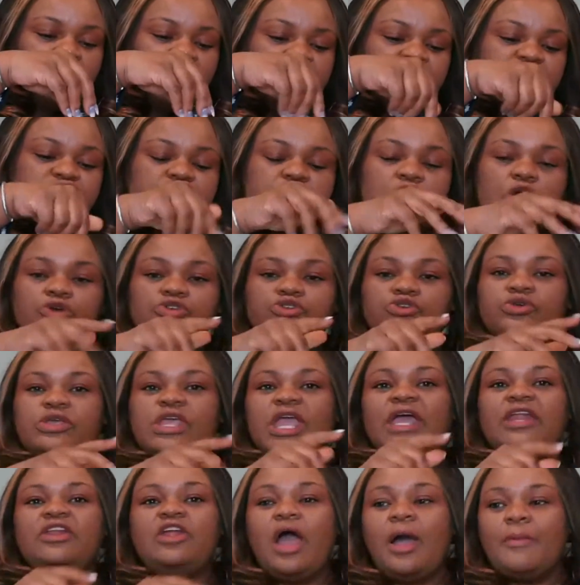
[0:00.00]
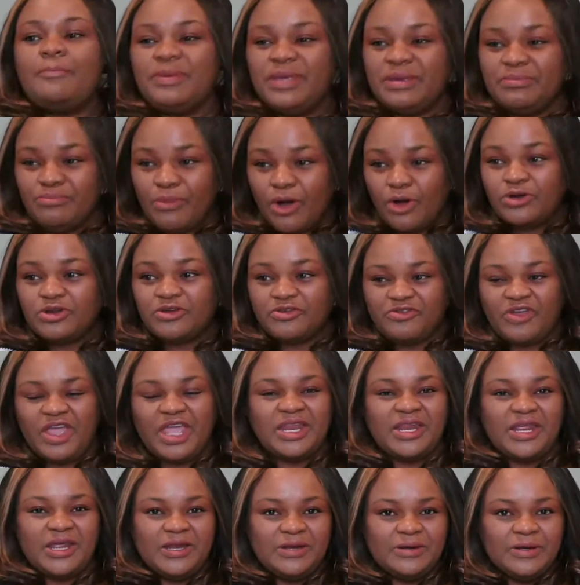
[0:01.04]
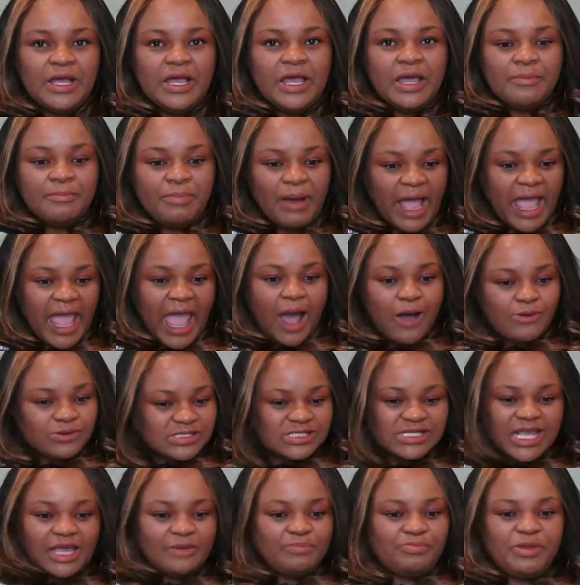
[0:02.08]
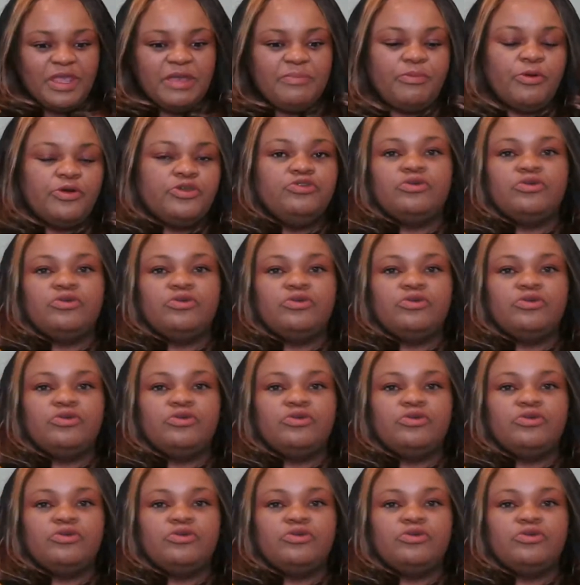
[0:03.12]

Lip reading: So you cannot be motivated by outside people.